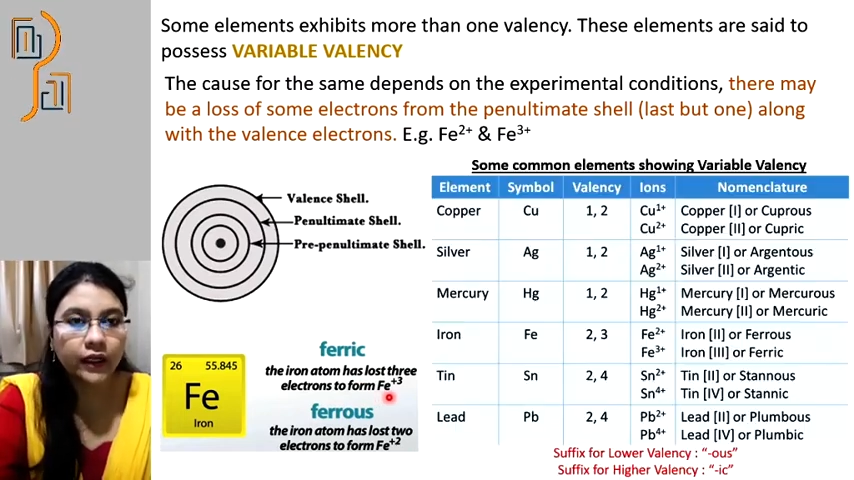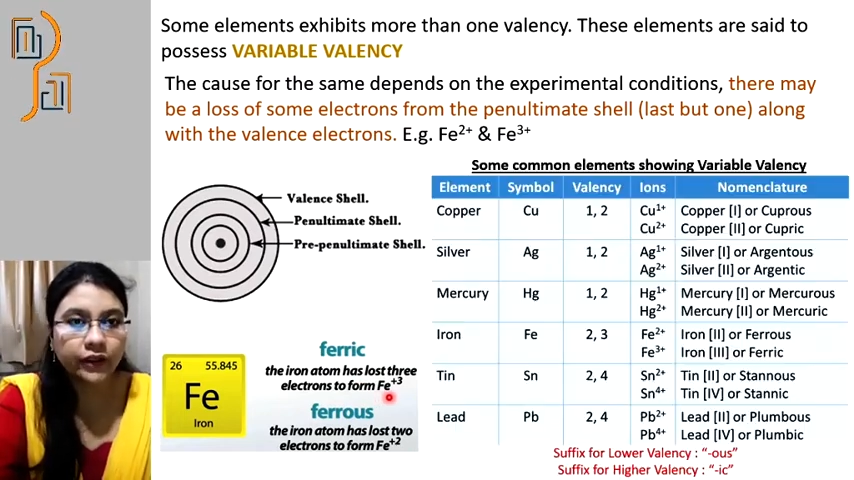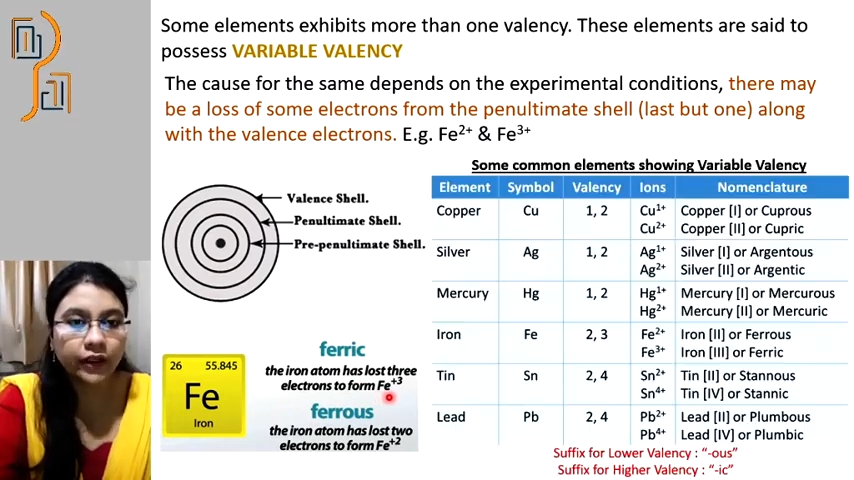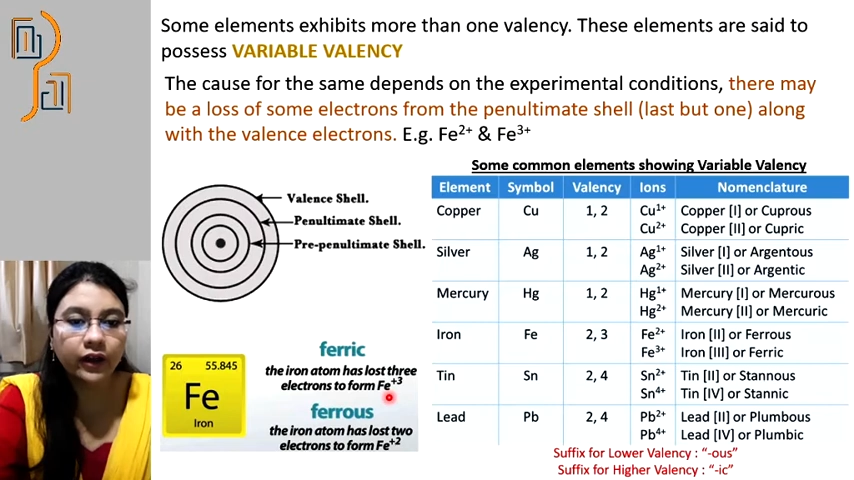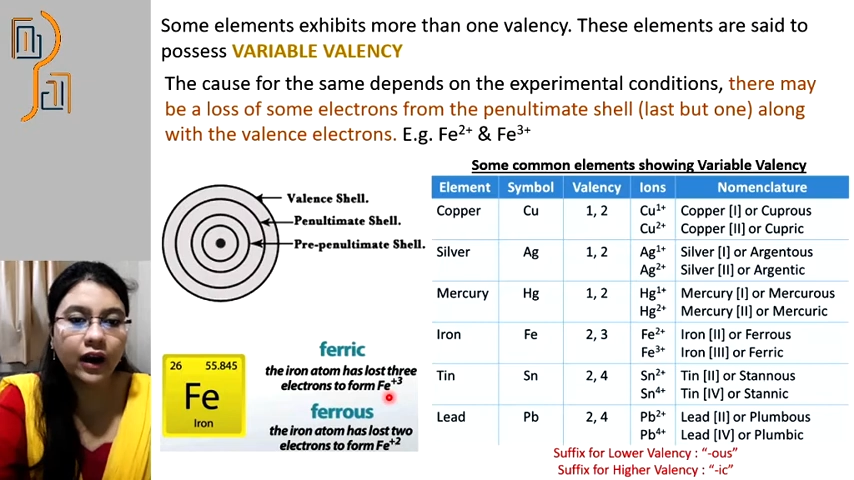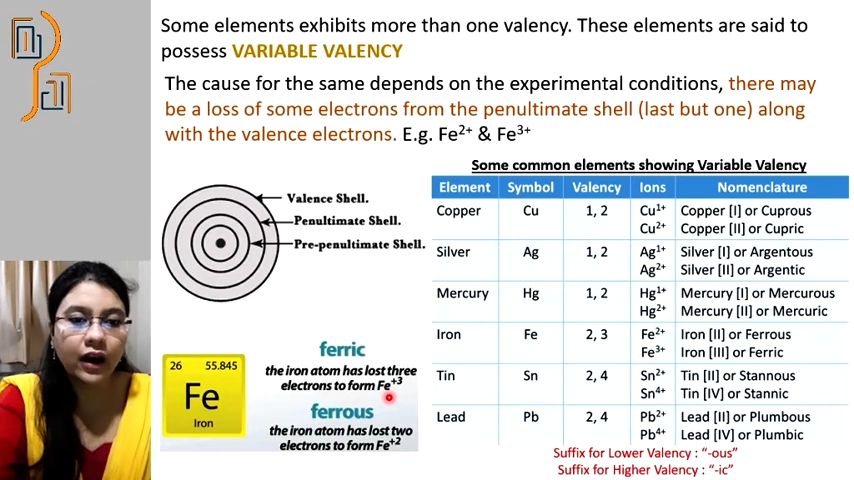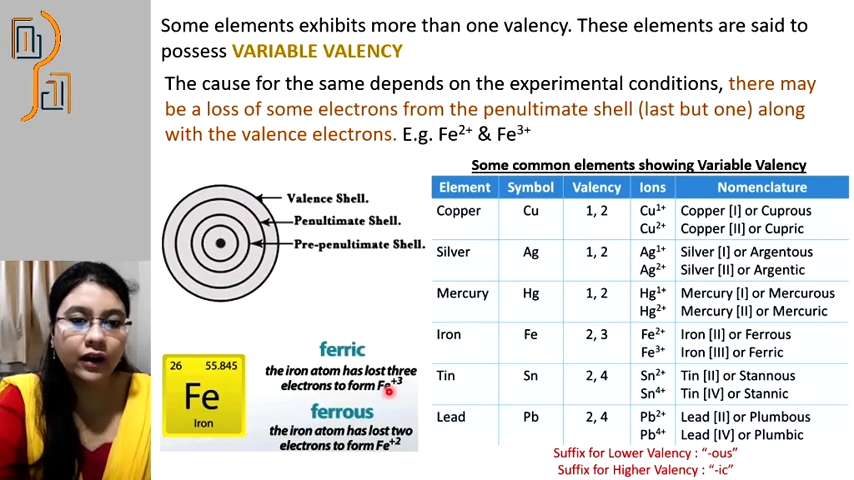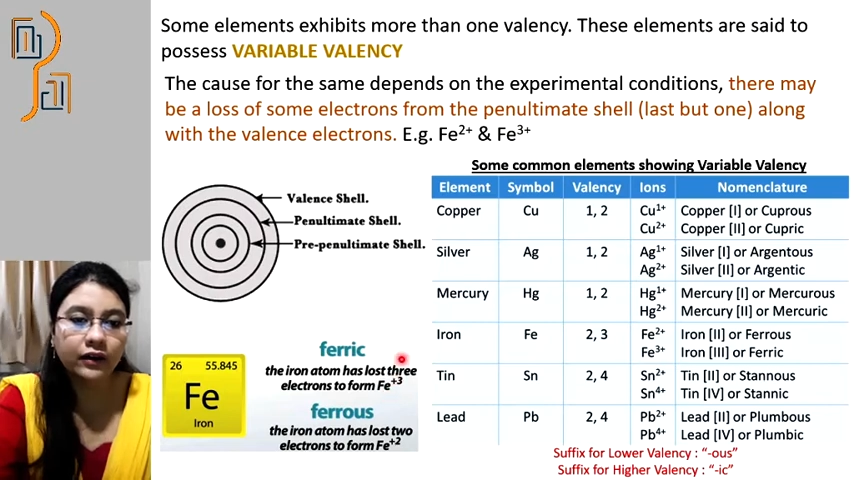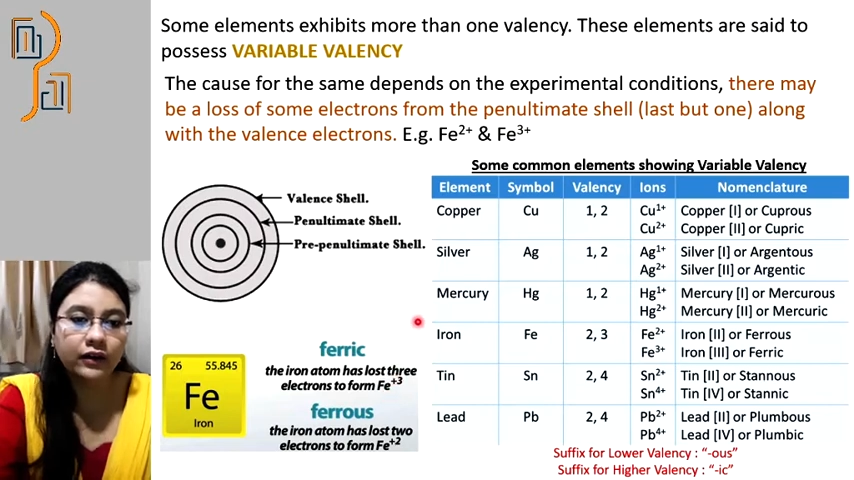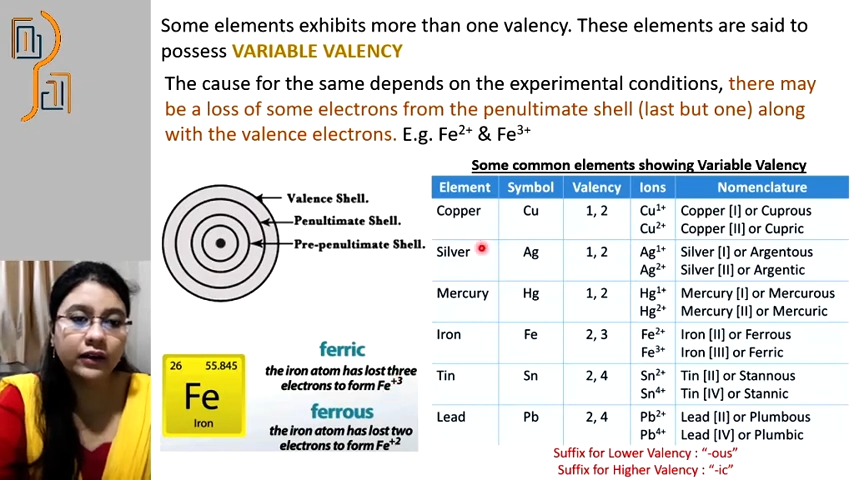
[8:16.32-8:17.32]
Here
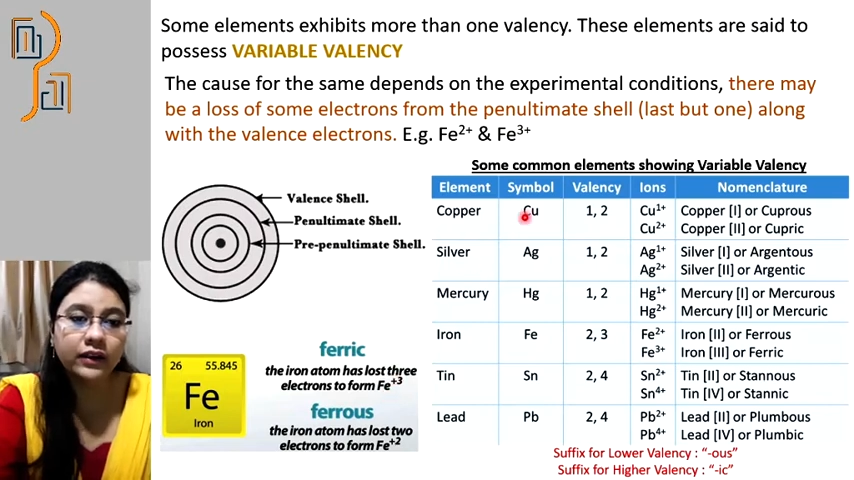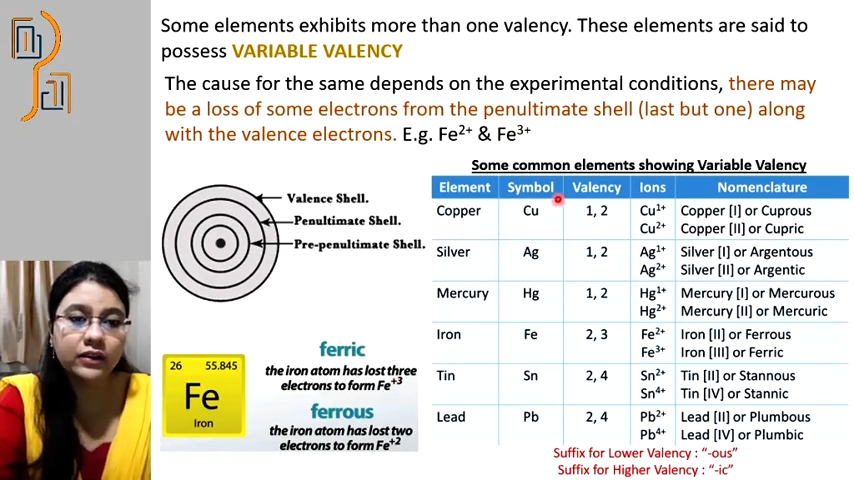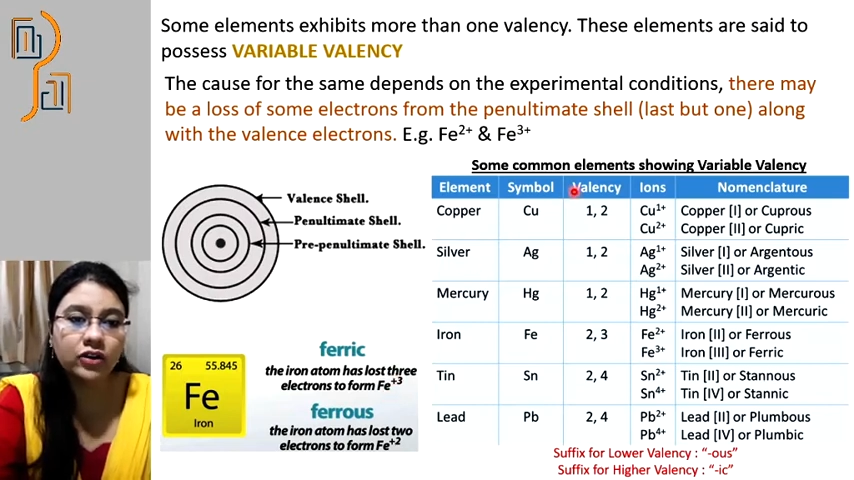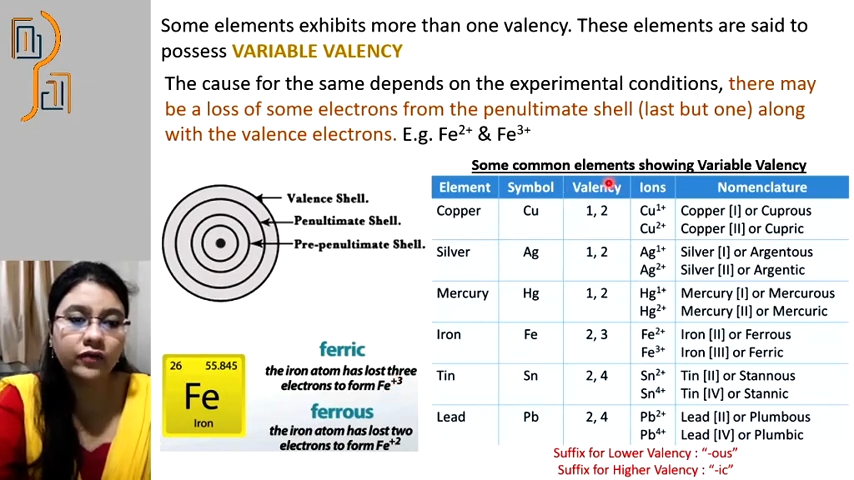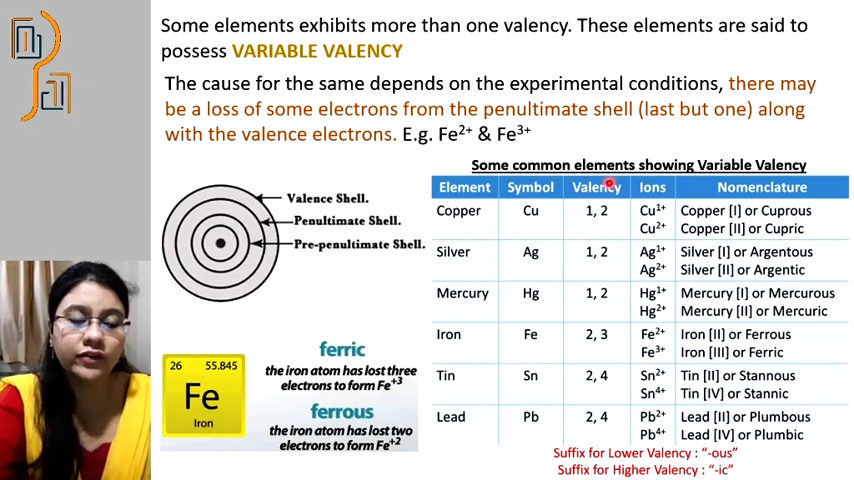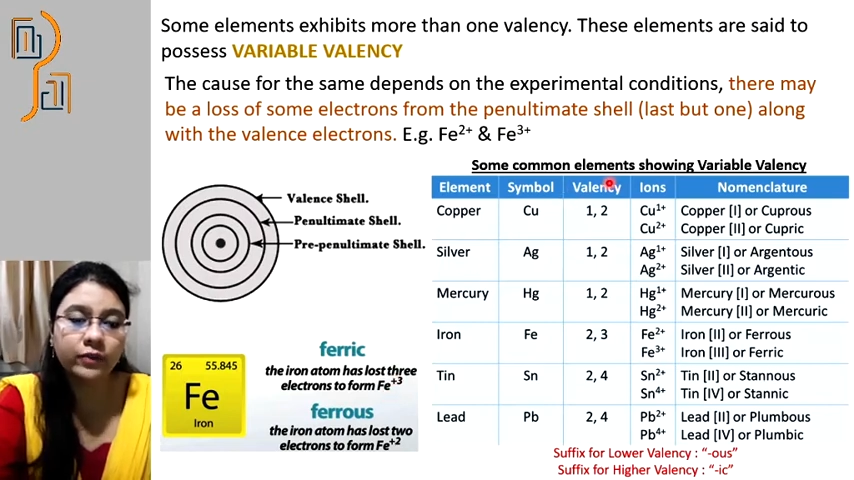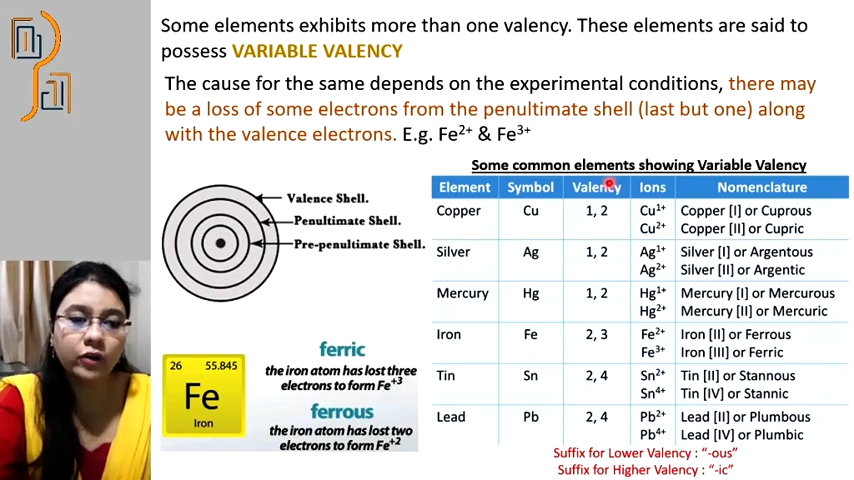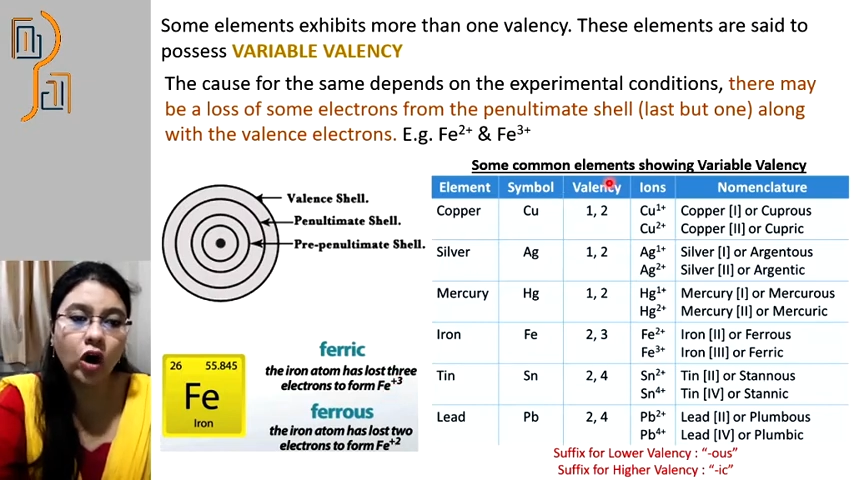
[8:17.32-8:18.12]
are a list of some